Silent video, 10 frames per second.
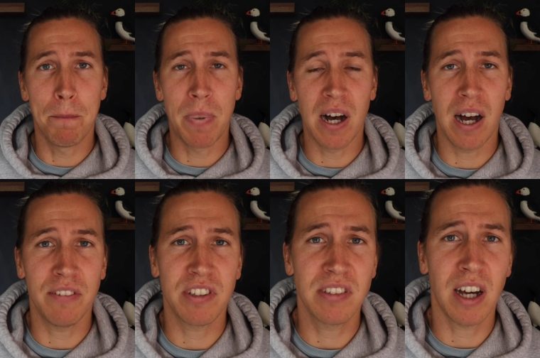But
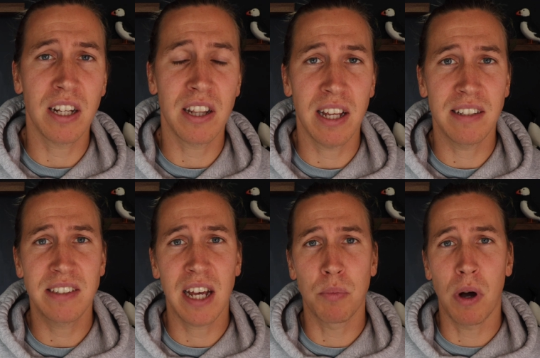I've decided that
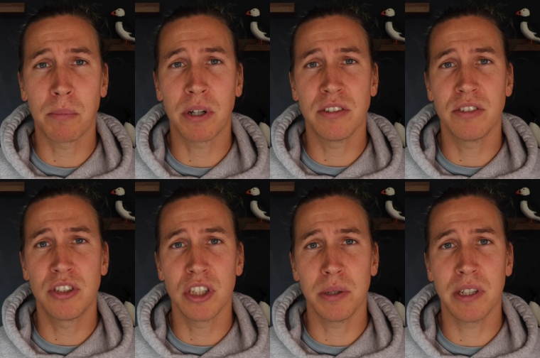instead what I'm going to
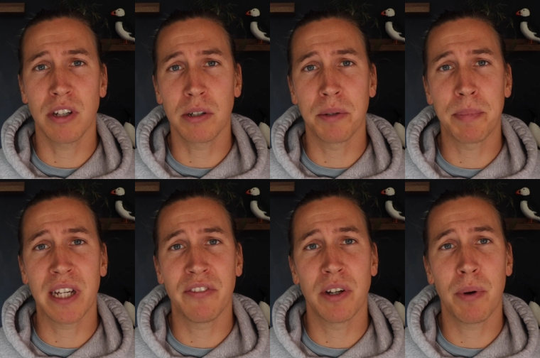do is I'm going to be
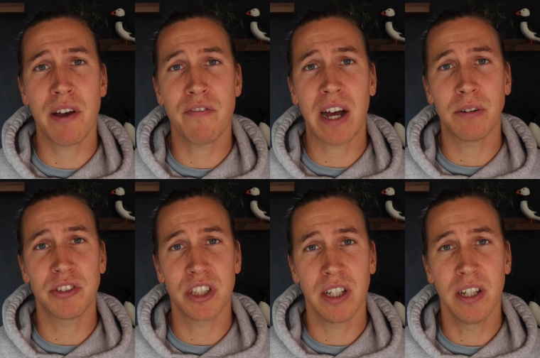giving away a
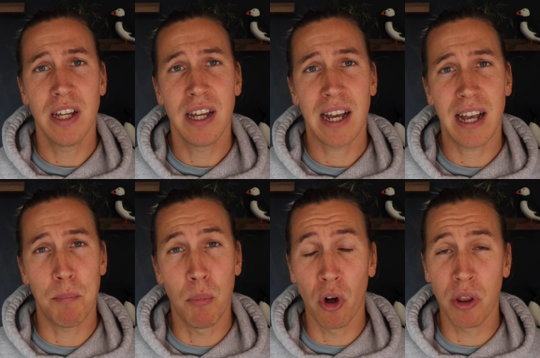voucher,
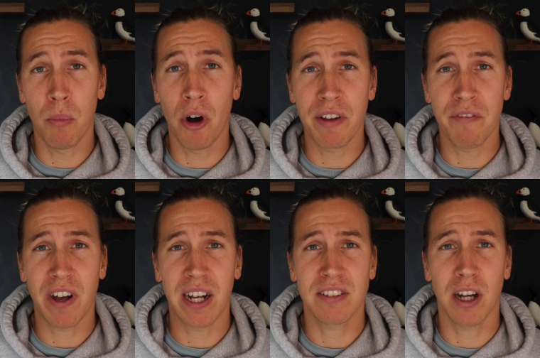and more than one in fact.